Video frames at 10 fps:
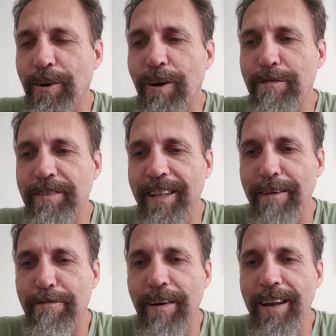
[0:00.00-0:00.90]
after
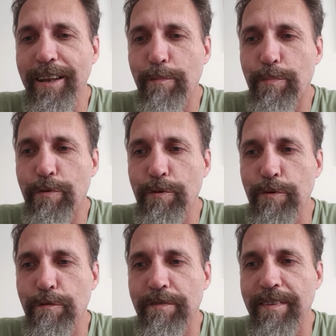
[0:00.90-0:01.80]
they finally
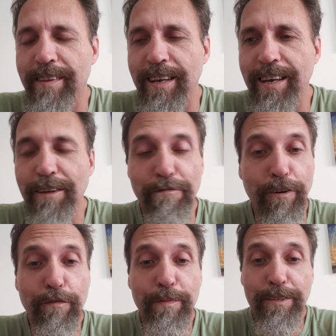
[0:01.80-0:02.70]
proved the
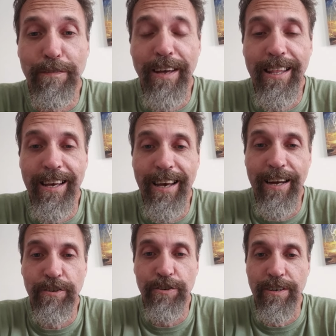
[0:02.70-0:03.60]
involvement of other
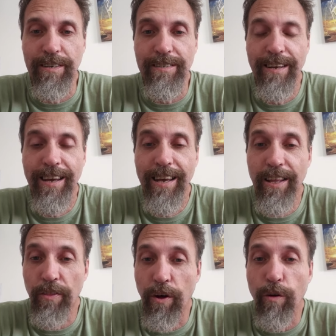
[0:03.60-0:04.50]
countries
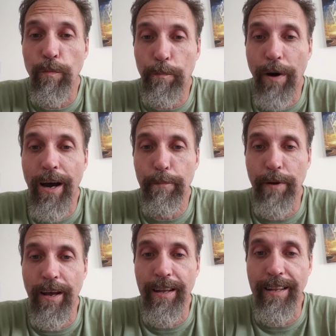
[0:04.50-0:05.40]
in the whole
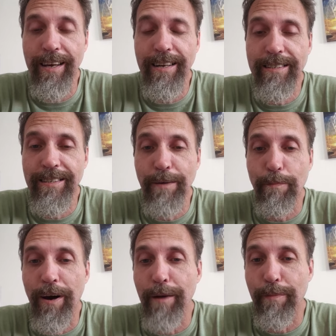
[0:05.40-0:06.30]
pipeline, the undersea
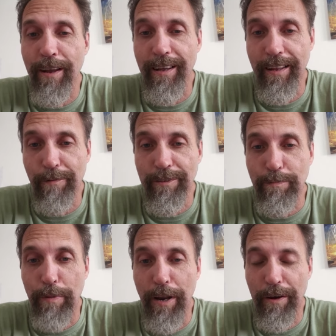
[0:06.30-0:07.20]
pipeline that was
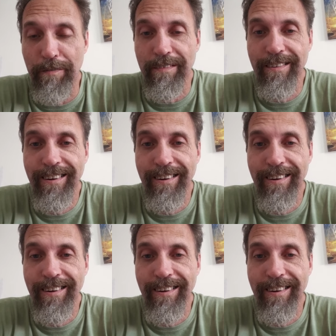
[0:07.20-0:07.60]
blown?